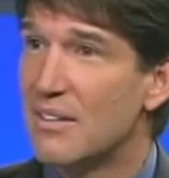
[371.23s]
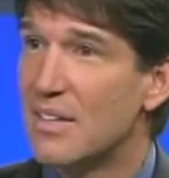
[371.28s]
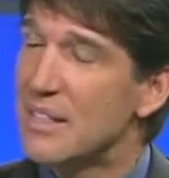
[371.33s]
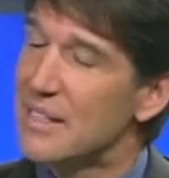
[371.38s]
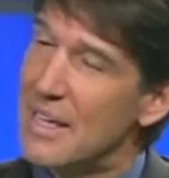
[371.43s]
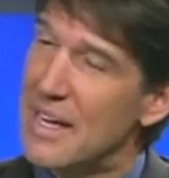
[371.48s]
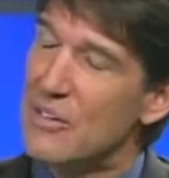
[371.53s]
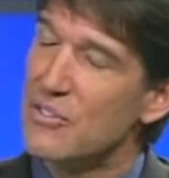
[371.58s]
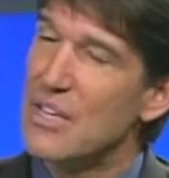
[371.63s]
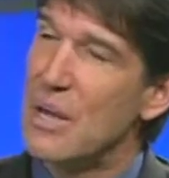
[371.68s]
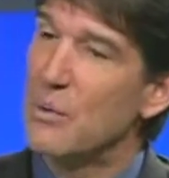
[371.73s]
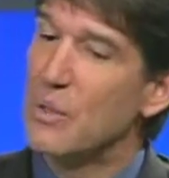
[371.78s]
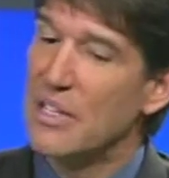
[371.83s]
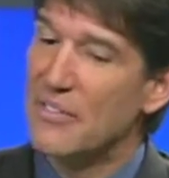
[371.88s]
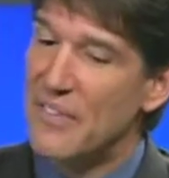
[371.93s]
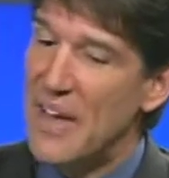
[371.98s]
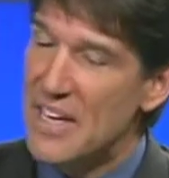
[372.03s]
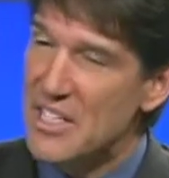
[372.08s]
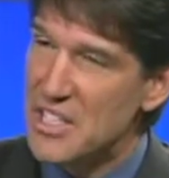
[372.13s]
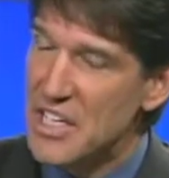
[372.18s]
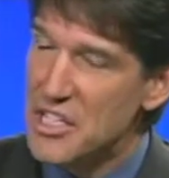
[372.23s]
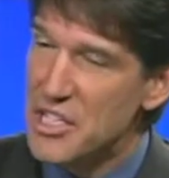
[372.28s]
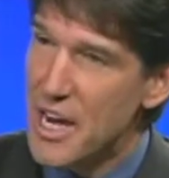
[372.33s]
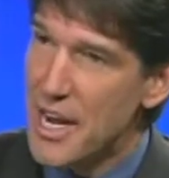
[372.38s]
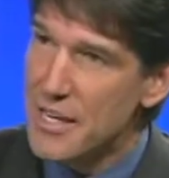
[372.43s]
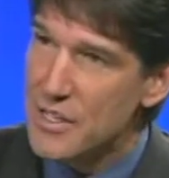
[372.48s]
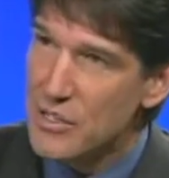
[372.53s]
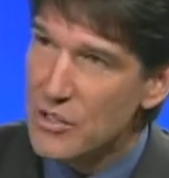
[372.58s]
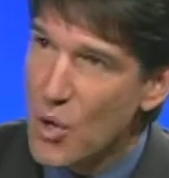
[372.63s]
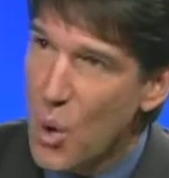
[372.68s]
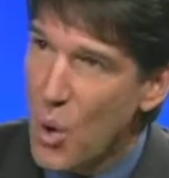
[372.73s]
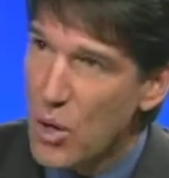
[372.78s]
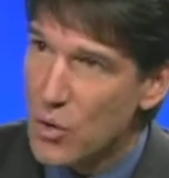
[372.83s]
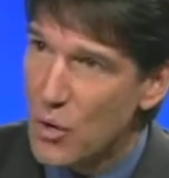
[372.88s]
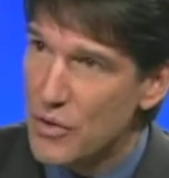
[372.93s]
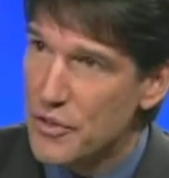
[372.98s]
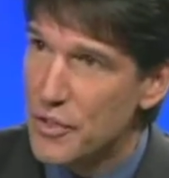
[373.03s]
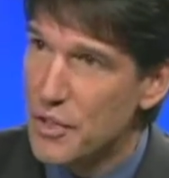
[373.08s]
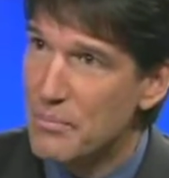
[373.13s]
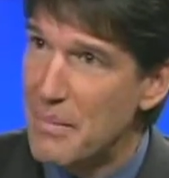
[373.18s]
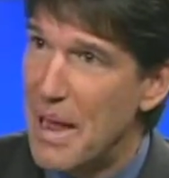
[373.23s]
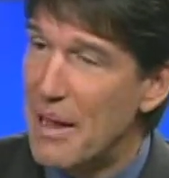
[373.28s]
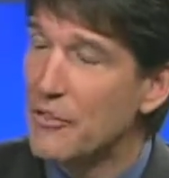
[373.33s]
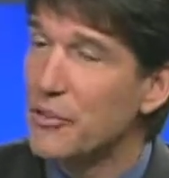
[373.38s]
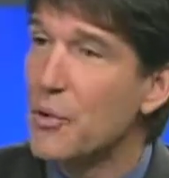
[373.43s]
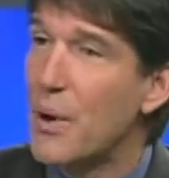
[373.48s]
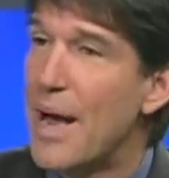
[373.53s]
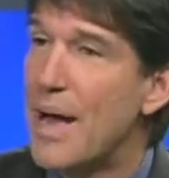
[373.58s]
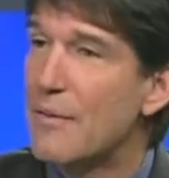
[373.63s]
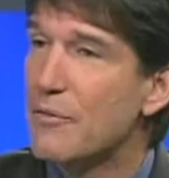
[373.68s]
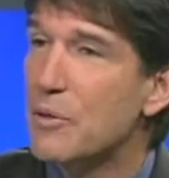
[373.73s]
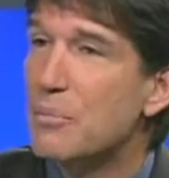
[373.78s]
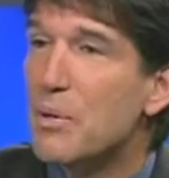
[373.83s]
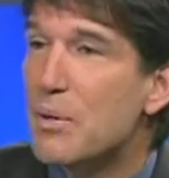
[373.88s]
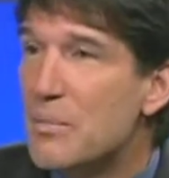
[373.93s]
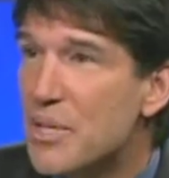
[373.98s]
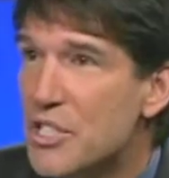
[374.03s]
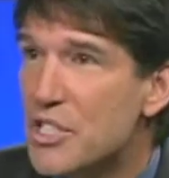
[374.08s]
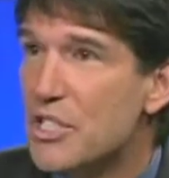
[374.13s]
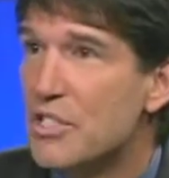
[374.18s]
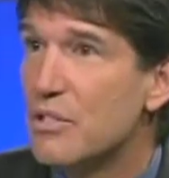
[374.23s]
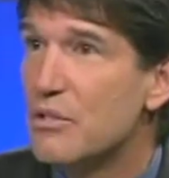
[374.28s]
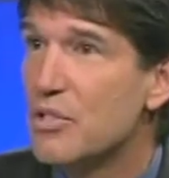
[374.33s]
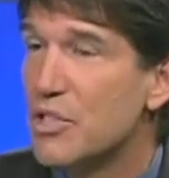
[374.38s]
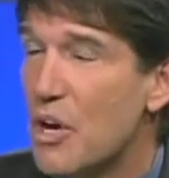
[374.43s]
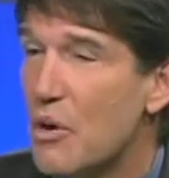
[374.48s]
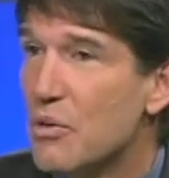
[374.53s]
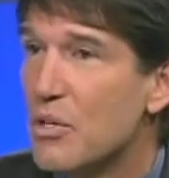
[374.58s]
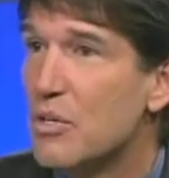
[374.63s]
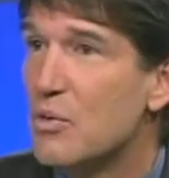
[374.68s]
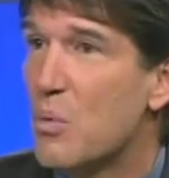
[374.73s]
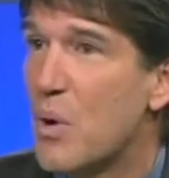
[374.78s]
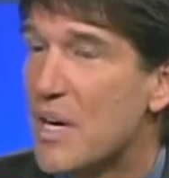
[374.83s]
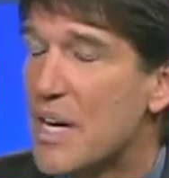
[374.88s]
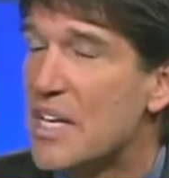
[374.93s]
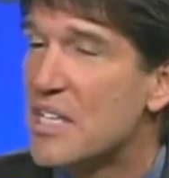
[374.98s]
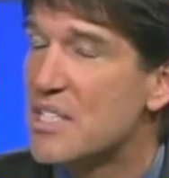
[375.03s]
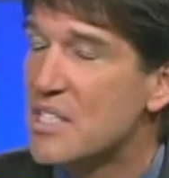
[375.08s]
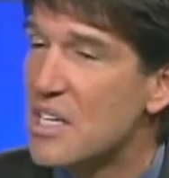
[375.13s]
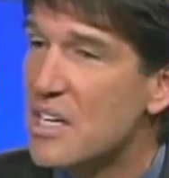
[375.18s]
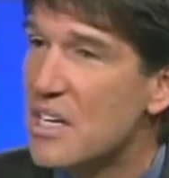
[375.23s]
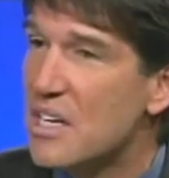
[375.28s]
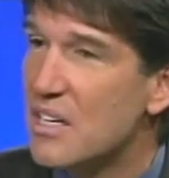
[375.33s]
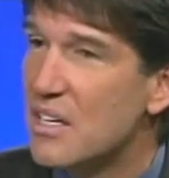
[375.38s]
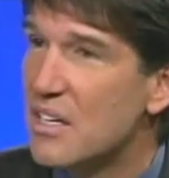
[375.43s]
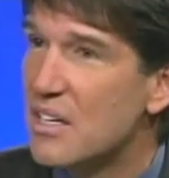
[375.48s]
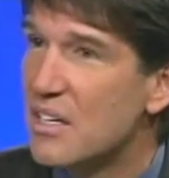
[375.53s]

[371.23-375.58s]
And then I'll say, well, if I see changes going on in your mouth, do I have your permission to show you what I see?